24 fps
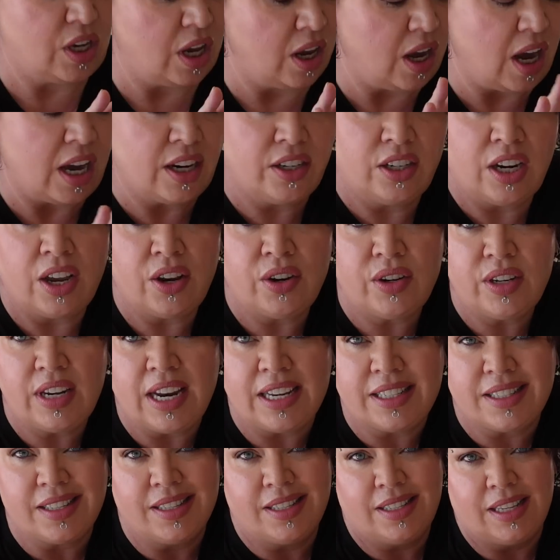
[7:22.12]
I don't
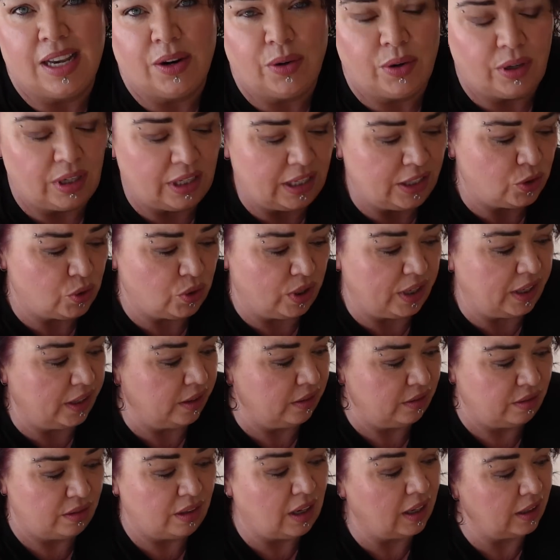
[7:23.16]
necessarily drink
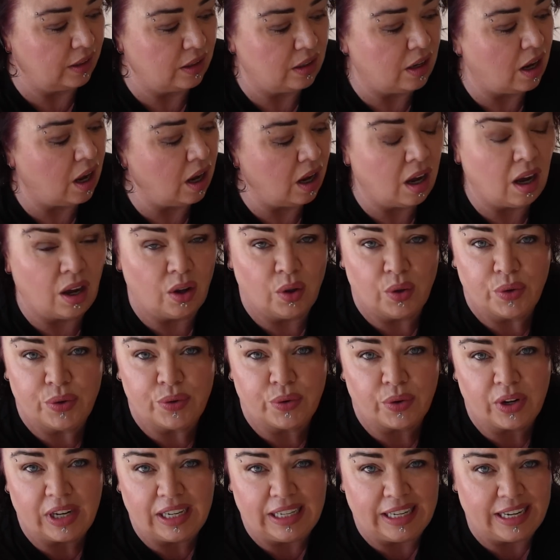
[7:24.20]
like a whole
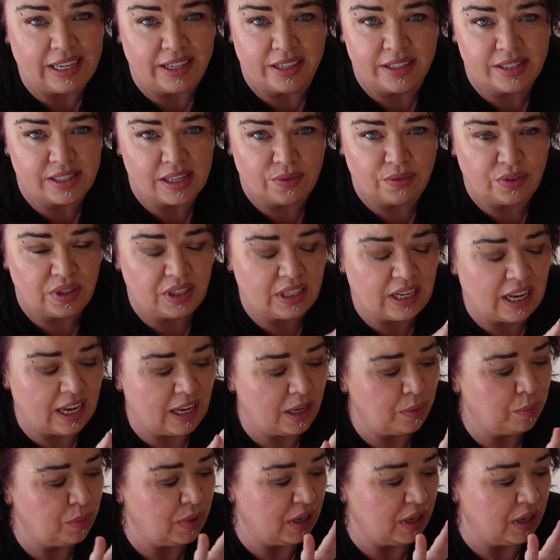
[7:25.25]
3 litres every day,